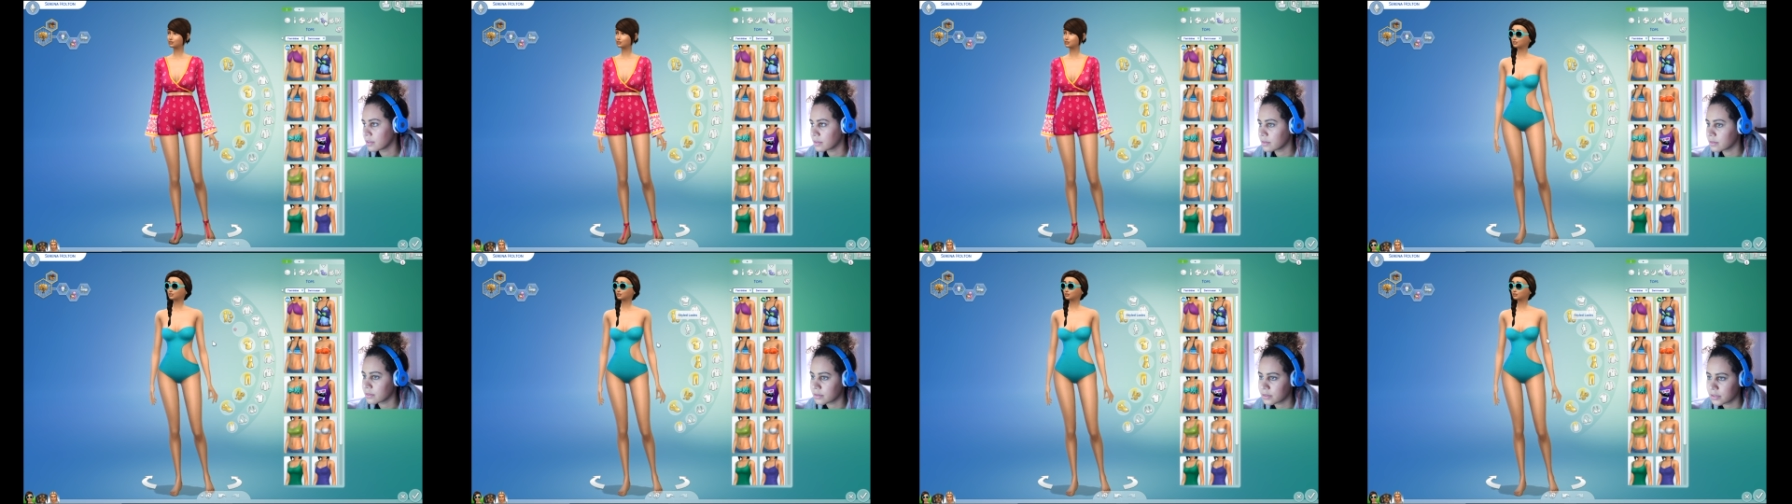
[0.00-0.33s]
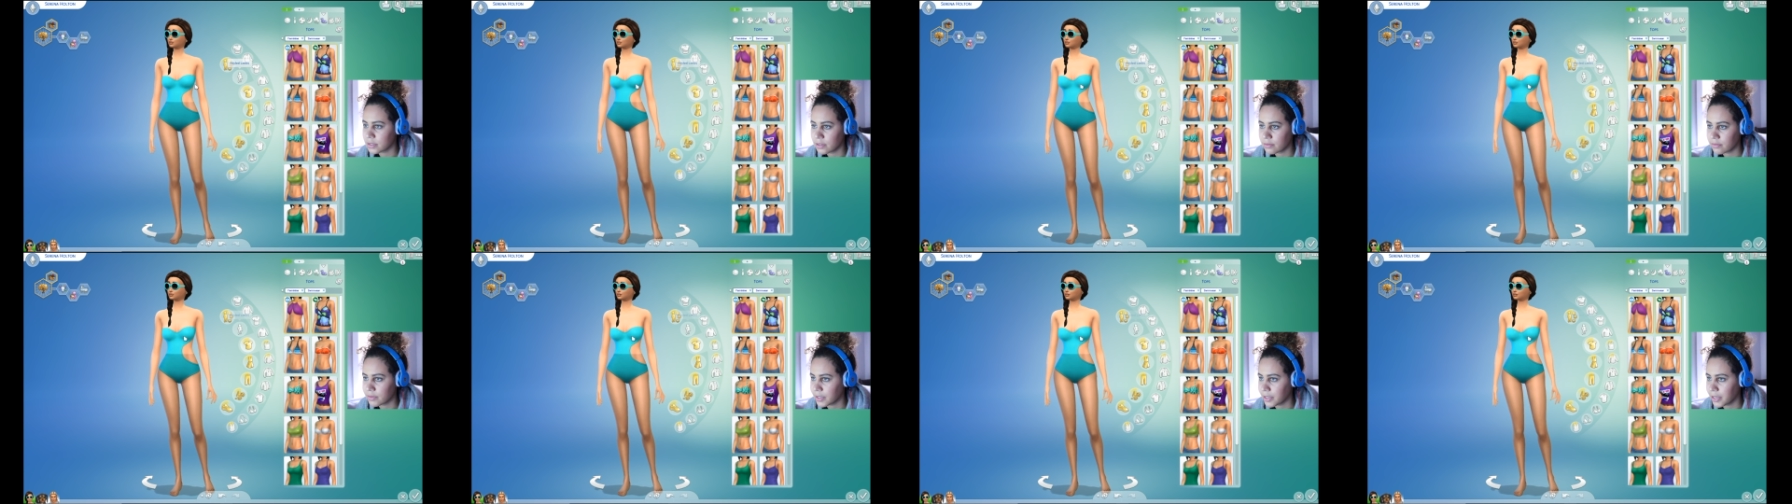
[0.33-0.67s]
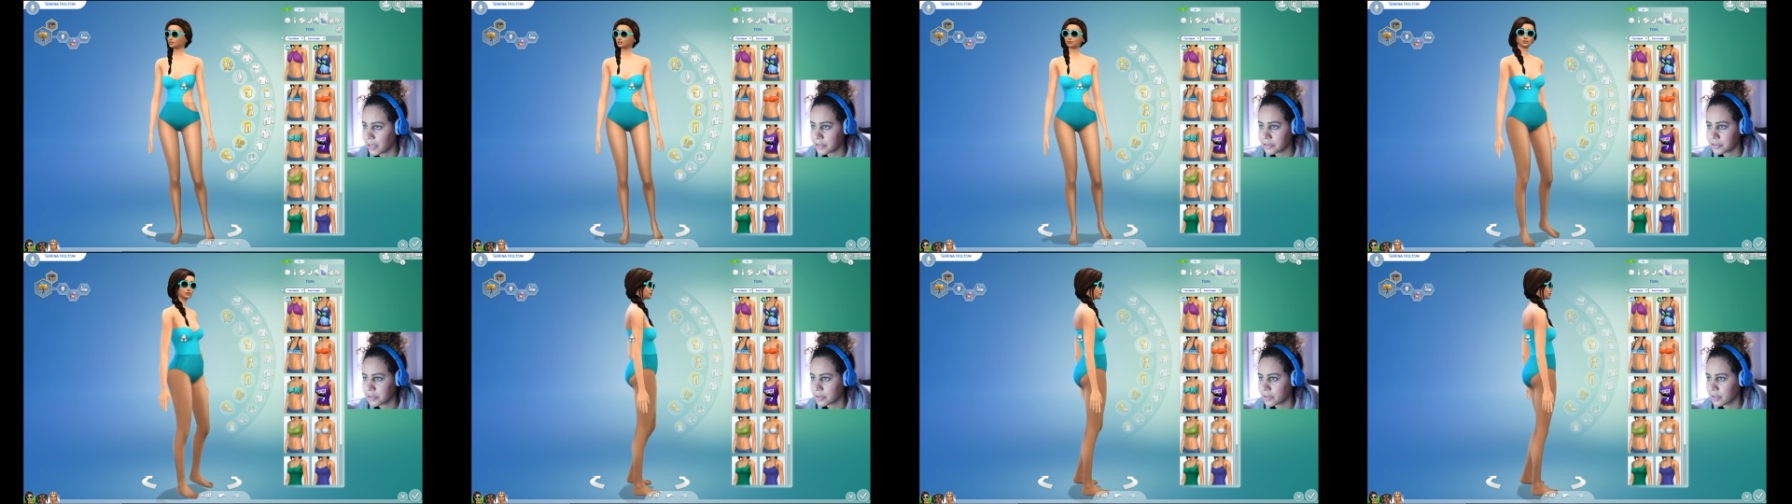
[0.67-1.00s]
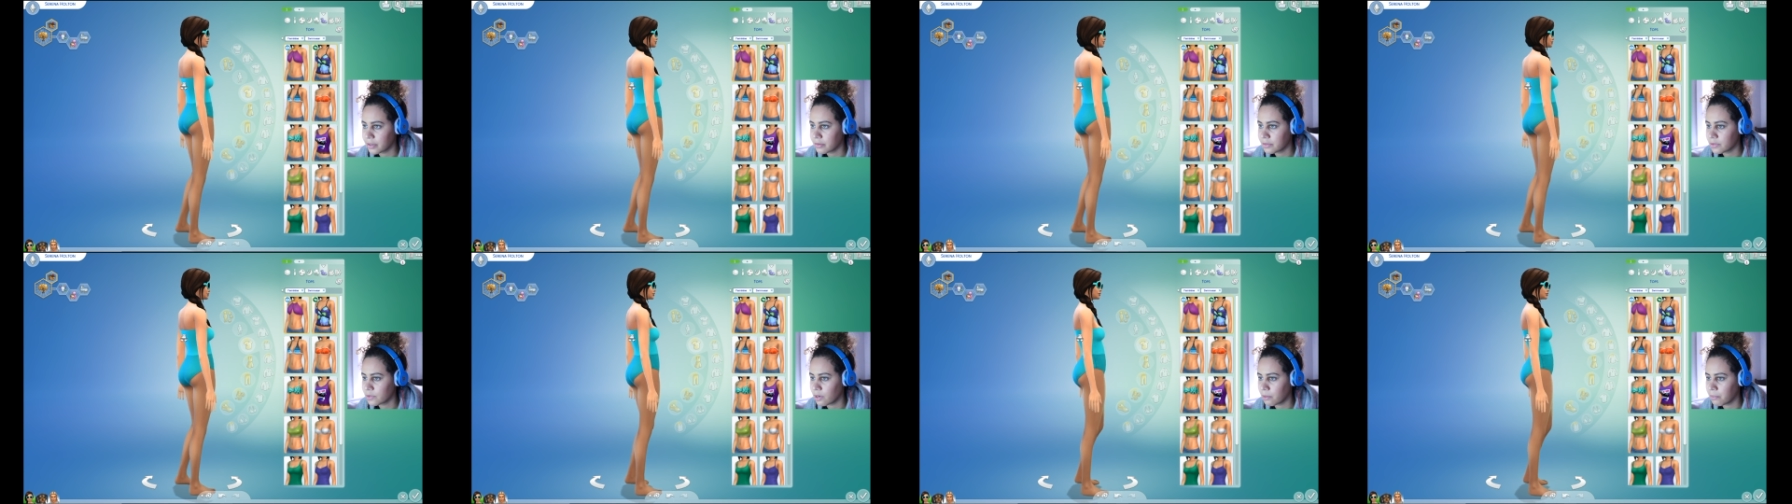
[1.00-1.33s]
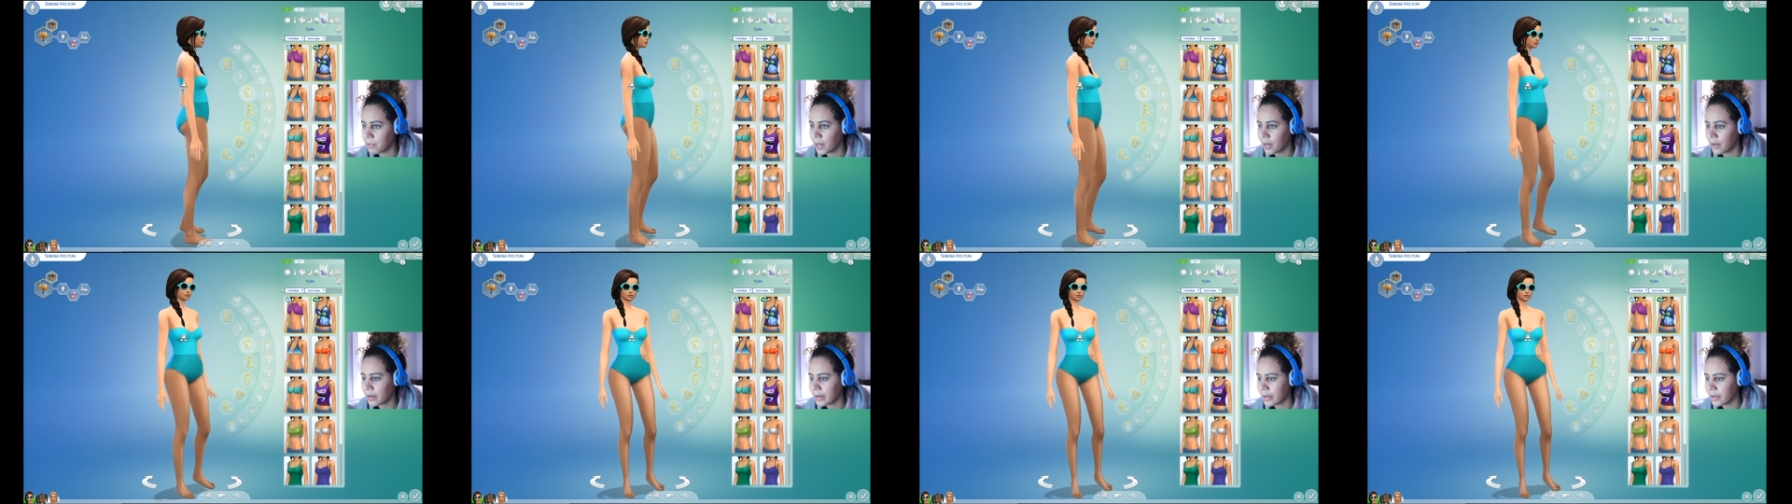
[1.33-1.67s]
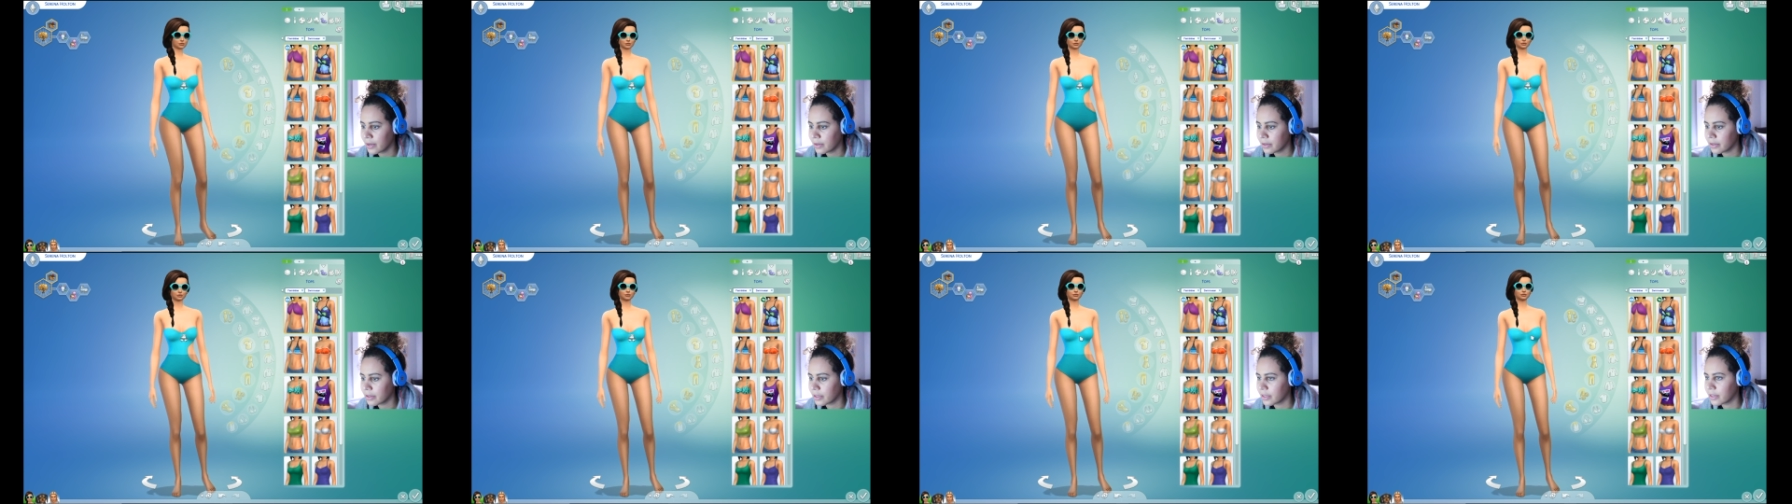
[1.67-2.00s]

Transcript: let's see if they actually go to a party.